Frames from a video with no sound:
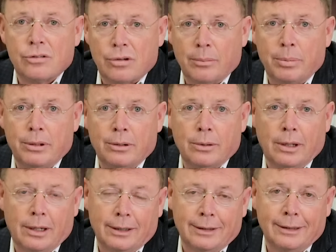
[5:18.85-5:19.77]
trump you
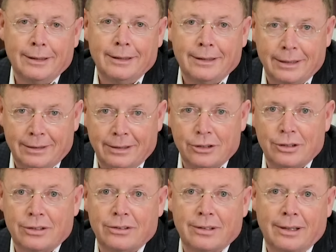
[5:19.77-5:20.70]
on
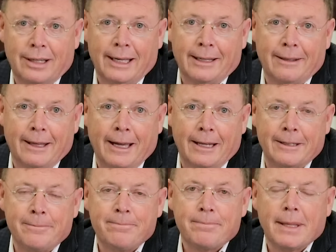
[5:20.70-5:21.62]
decisions like that.